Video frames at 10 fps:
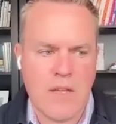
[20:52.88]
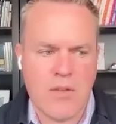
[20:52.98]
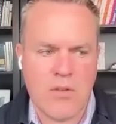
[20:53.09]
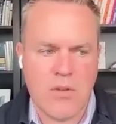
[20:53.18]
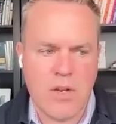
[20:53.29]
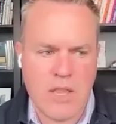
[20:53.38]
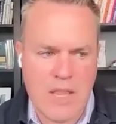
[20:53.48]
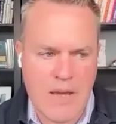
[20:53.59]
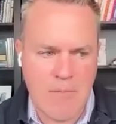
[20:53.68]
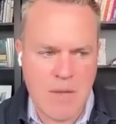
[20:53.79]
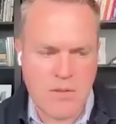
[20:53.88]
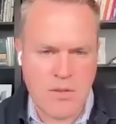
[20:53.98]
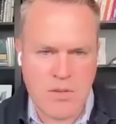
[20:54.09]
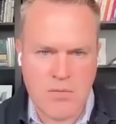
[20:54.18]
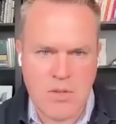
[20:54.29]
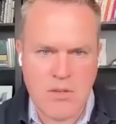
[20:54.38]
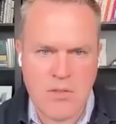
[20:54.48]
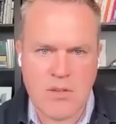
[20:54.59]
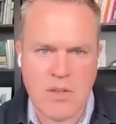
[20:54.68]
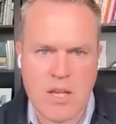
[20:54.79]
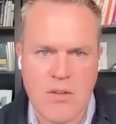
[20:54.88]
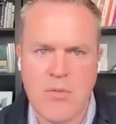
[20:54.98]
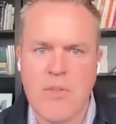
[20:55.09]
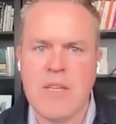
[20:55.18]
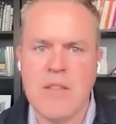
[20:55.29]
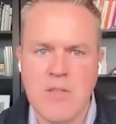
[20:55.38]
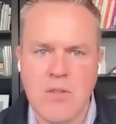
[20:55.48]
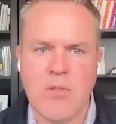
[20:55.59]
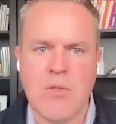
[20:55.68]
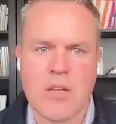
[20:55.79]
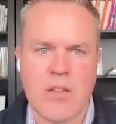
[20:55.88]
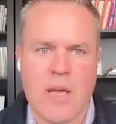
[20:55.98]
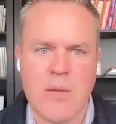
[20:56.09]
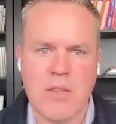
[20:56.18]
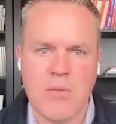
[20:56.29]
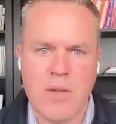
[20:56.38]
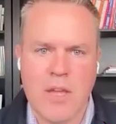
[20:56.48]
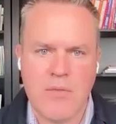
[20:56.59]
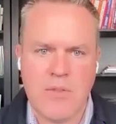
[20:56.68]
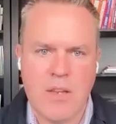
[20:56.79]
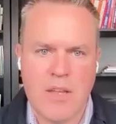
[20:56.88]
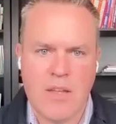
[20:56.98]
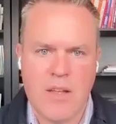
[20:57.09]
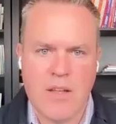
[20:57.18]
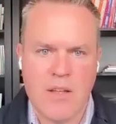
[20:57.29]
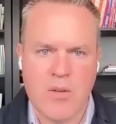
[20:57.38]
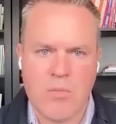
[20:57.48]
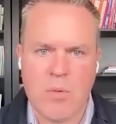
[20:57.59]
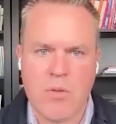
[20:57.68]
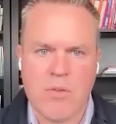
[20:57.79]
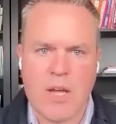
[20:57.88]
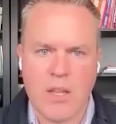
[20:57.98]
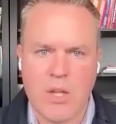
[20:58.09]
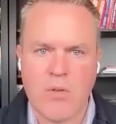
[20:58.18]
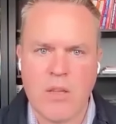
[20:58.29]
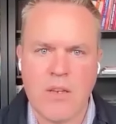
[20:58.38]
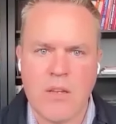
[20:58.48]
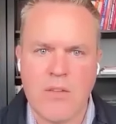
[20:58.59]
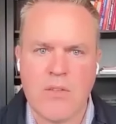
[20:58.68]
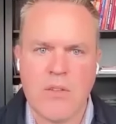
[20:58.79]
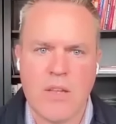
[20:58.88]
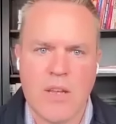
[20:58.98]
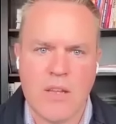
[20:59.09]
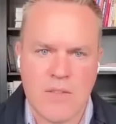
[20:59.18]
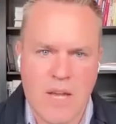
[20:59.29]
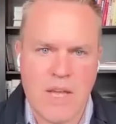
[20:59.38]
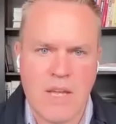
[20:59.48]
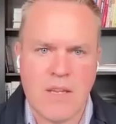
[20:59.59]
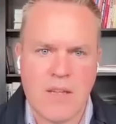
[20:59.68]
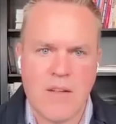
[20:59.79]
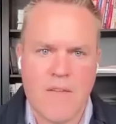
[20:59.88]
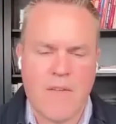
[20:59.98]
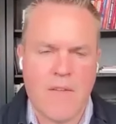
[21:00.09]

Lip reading: Inserting that message of Jesus' love into the climate that we have today, where we've got loneliness and anxiety